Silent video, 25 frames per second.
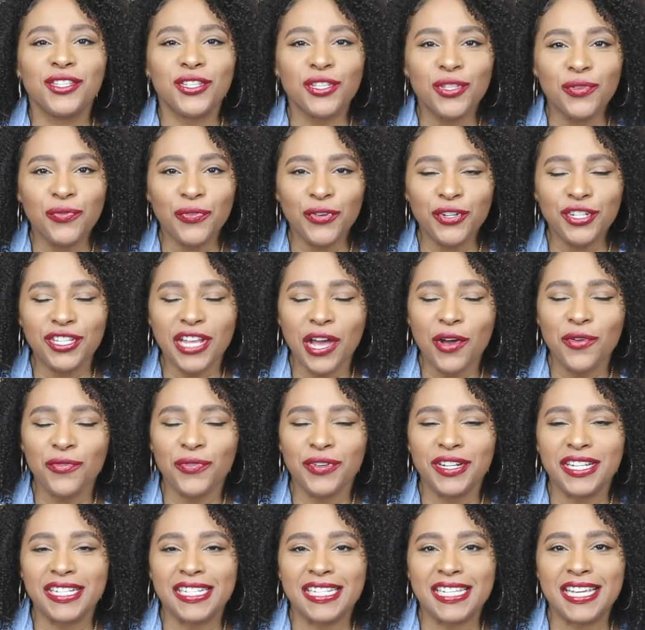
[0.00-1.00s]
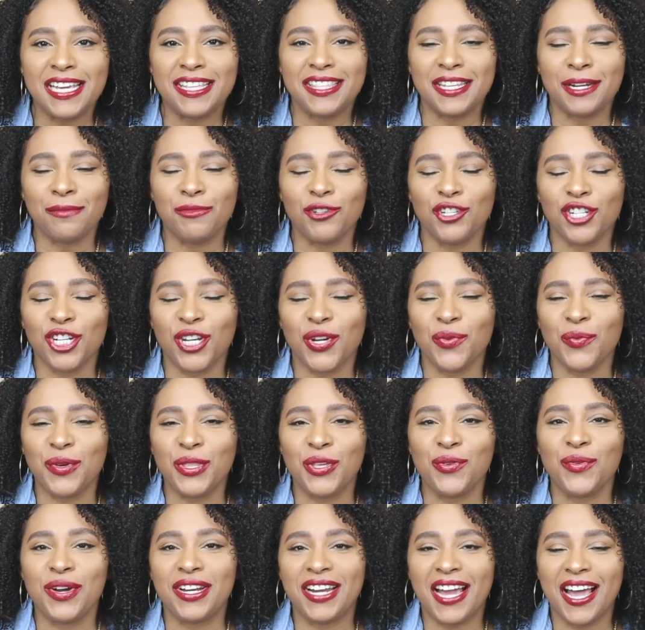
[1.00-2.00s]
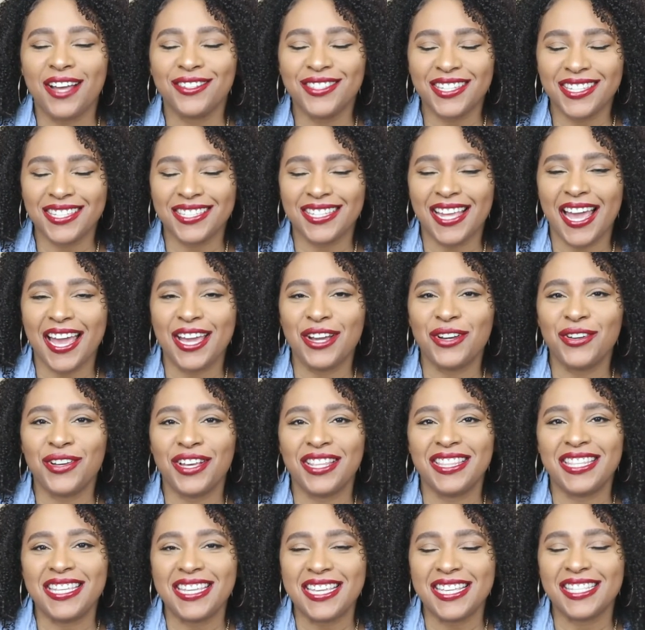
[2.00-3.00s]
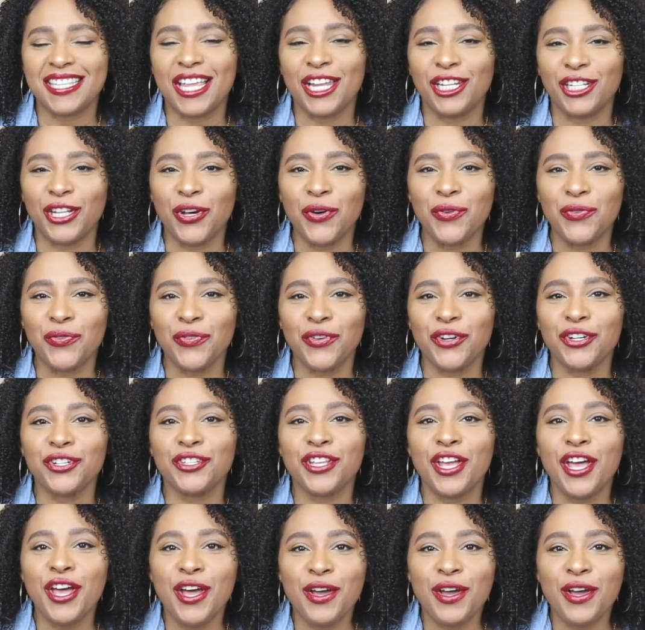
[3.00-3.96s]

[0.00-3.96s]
So the first outfit idea that I'm sharing with you on how to style these loafers,